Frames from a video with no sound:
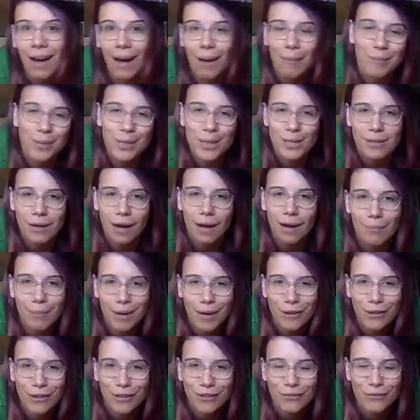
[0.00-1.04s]
I'm going to talk
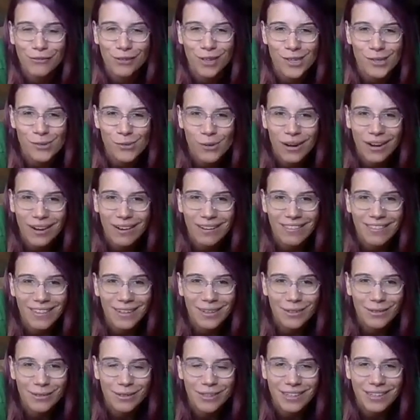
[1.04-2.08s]
about a fun way
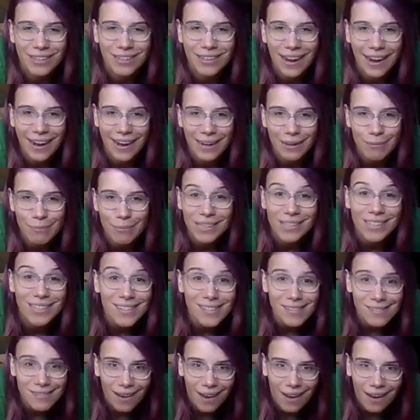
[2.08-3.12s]
that you can camp
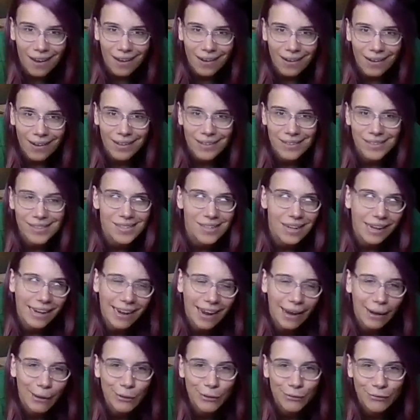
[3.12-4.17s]
inside and
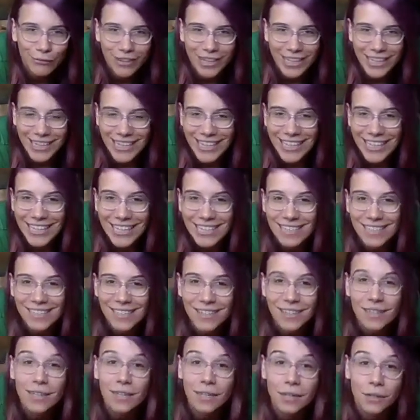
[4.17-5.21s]
stay out of the heat.